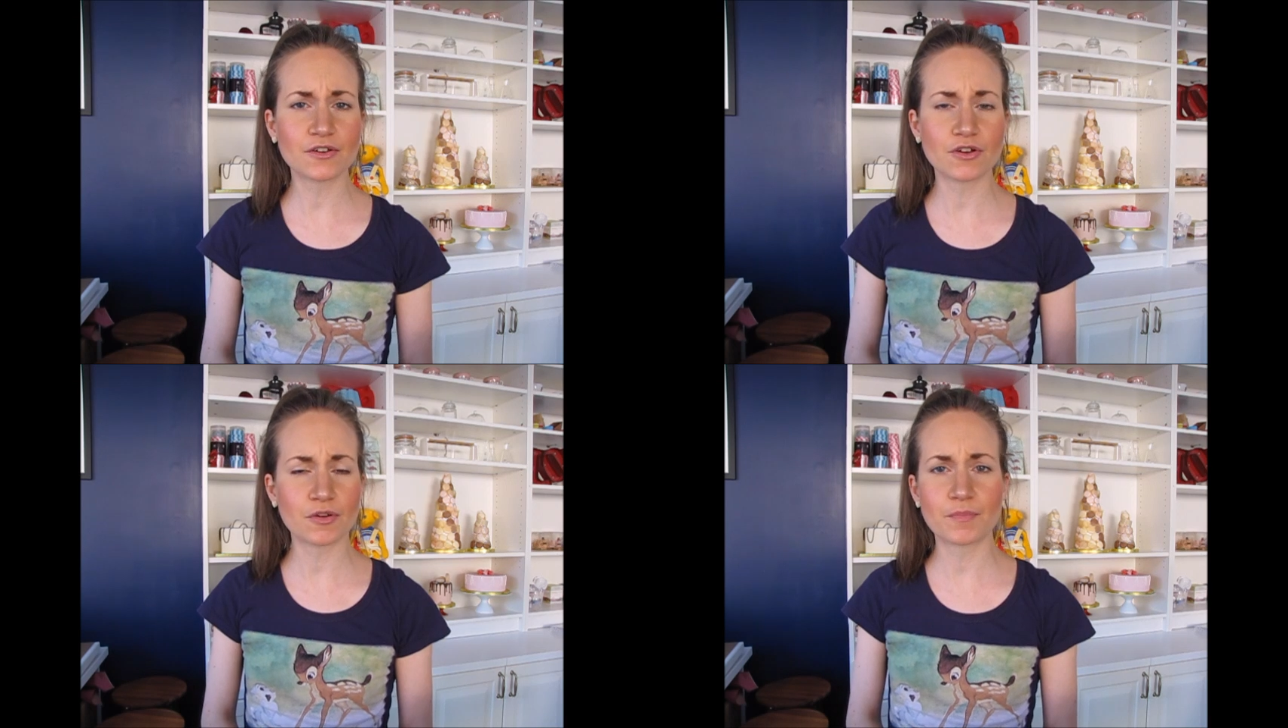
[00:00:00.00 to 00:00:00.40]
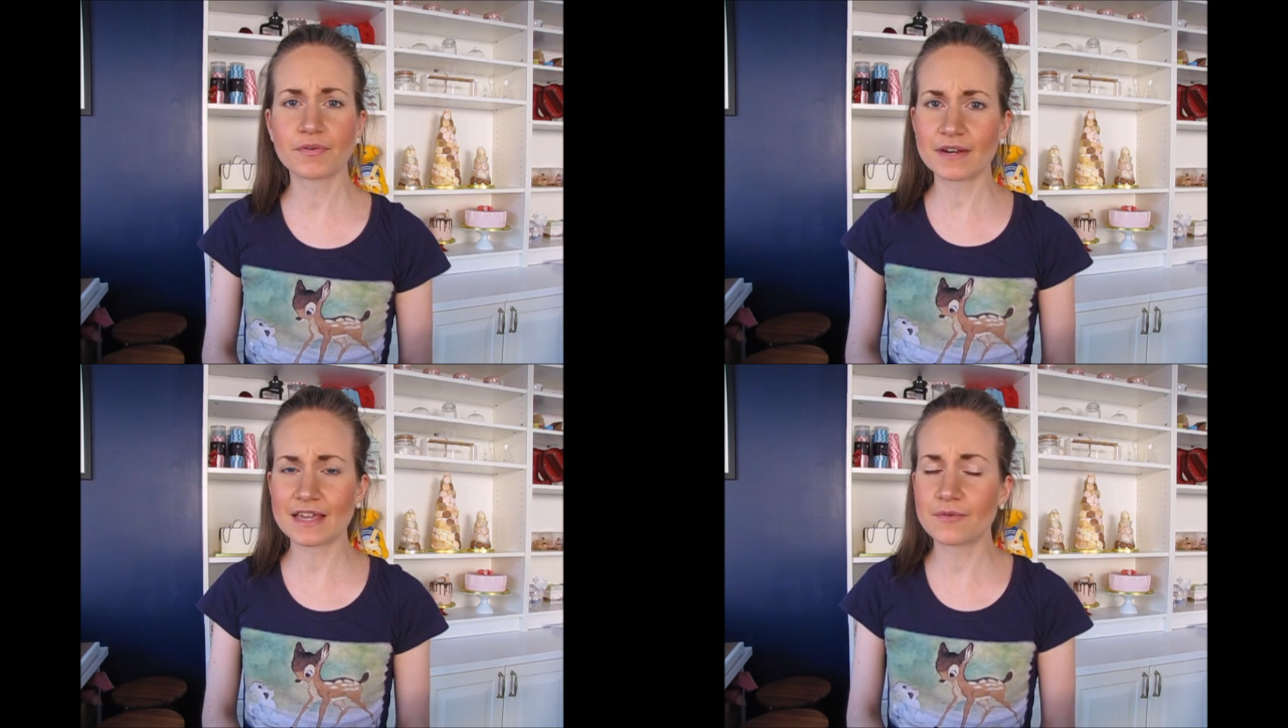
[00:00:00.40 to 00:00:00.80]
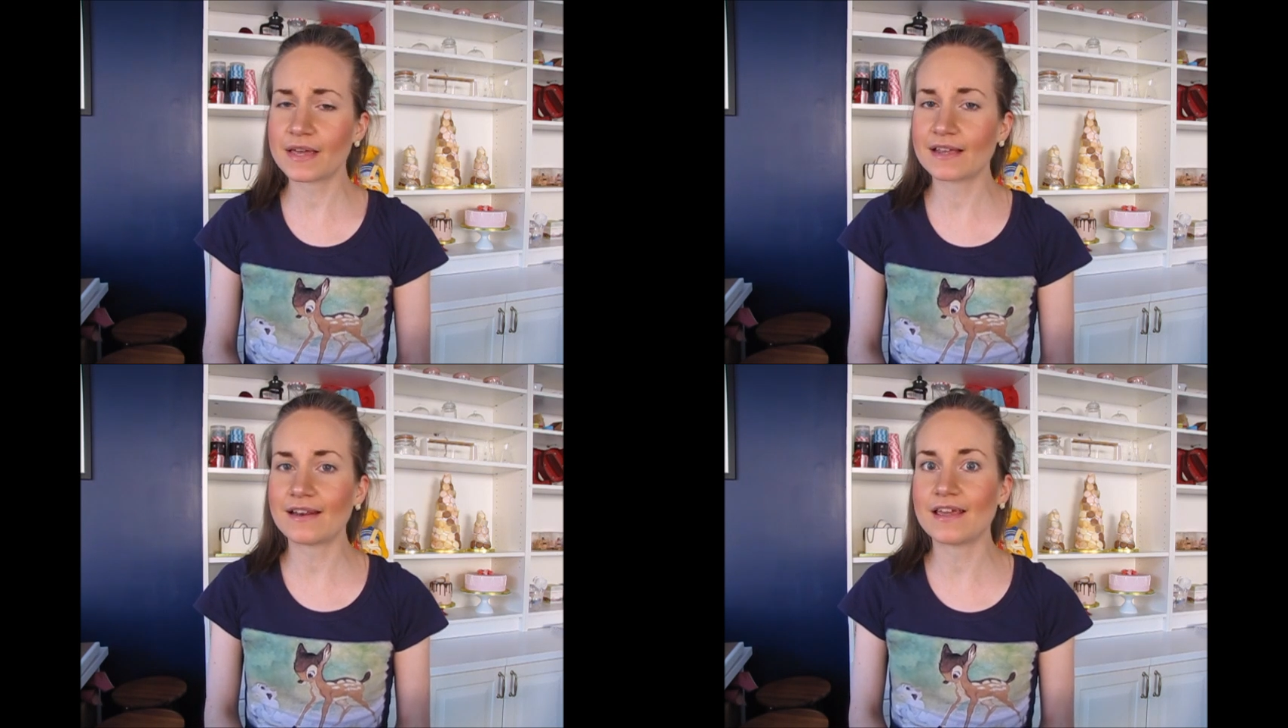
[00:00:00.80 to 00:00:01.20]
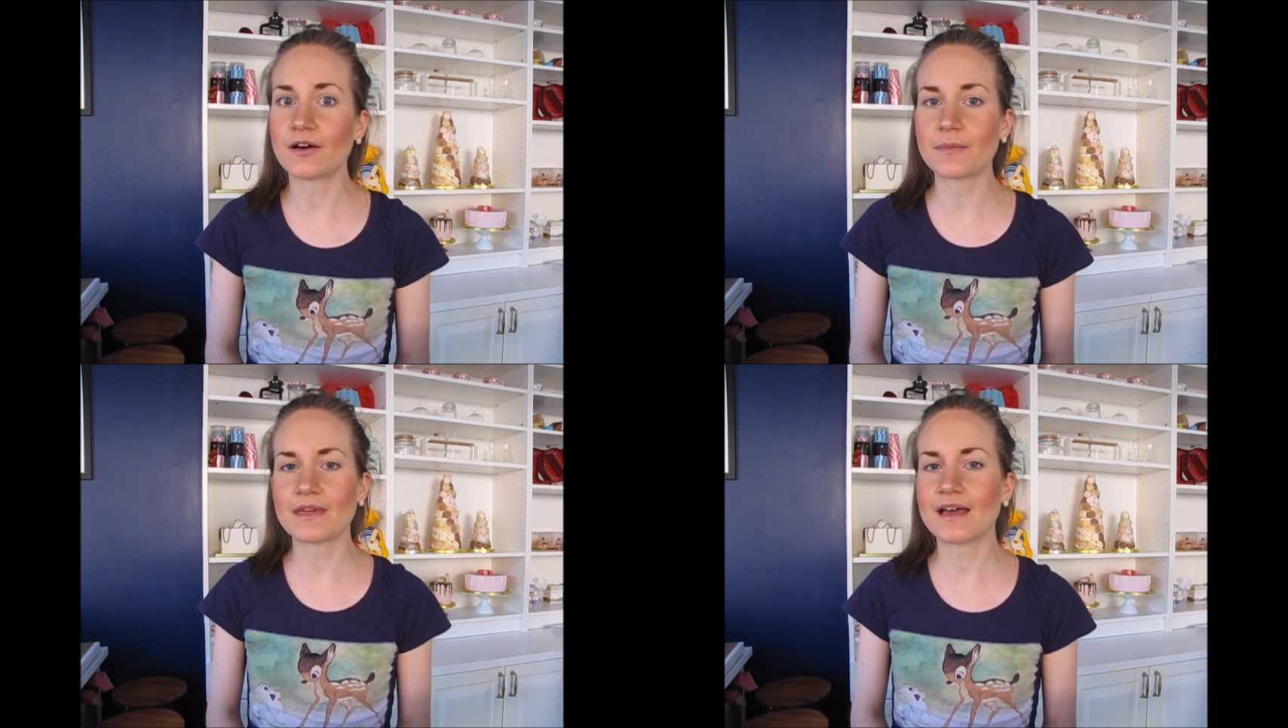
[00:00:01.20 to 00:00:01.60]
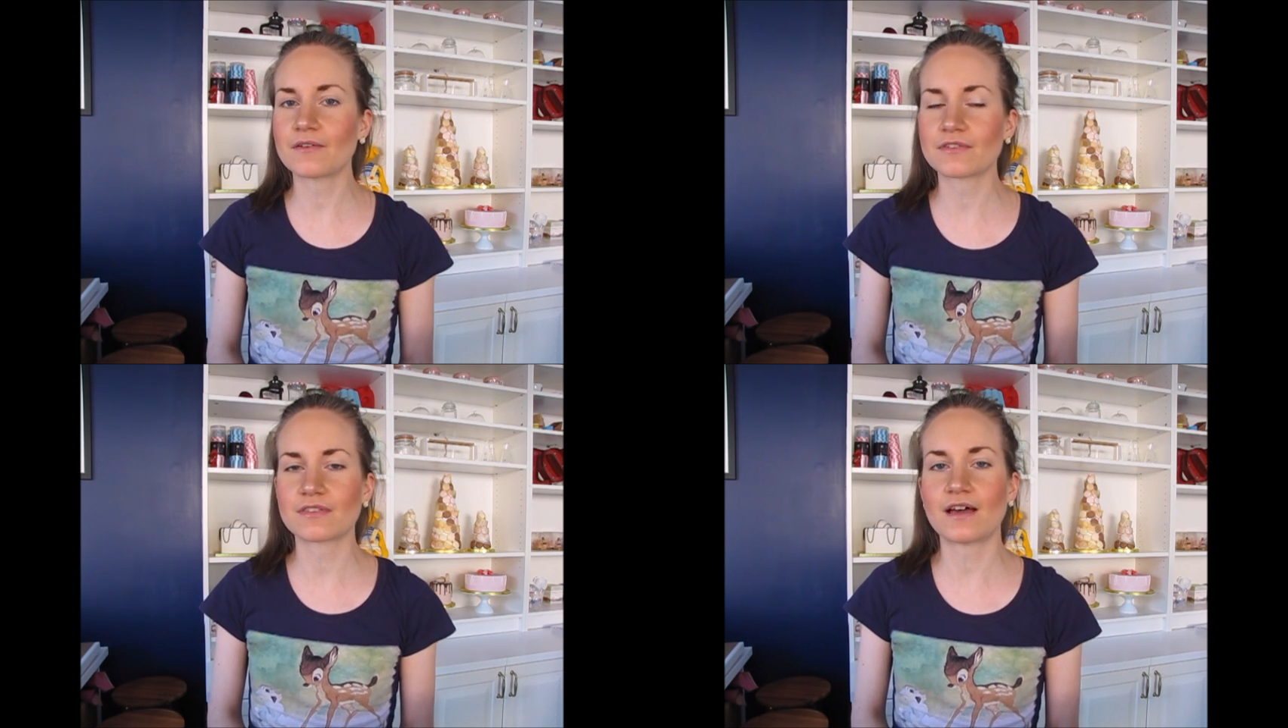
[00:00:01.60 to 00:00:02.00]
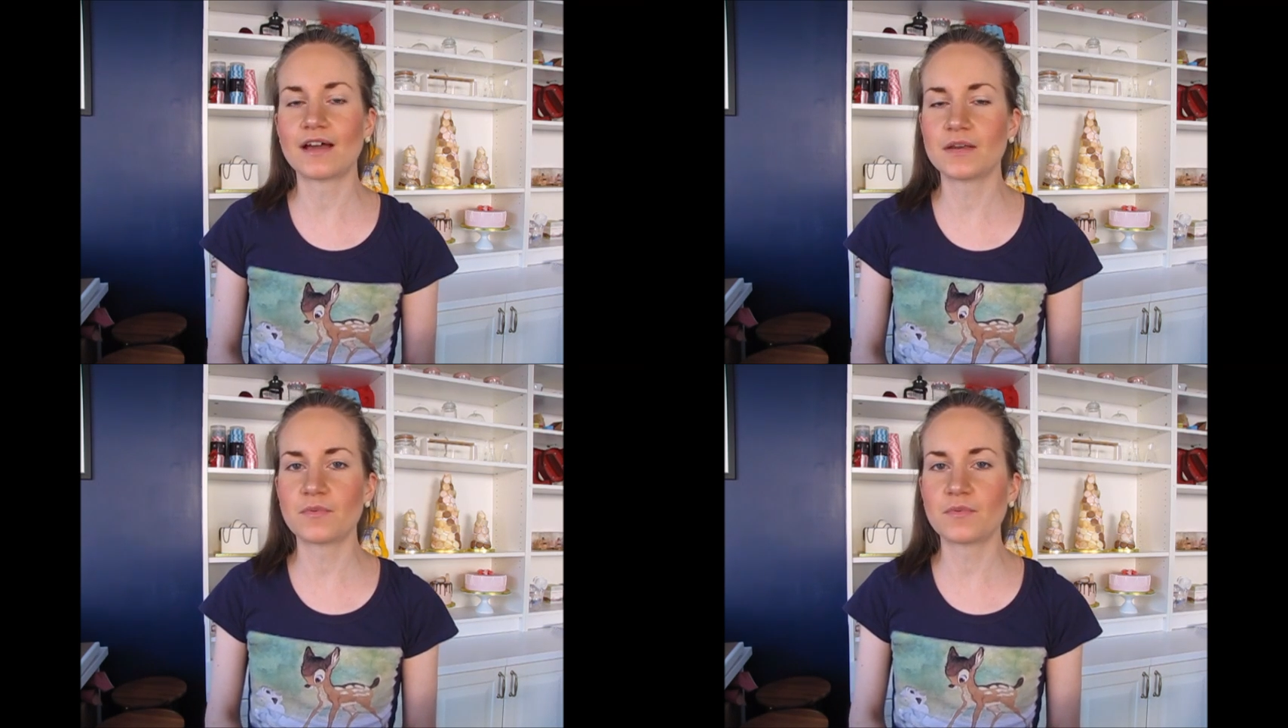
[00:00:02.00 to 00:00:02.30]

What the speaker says: cook pretty quickly on the outside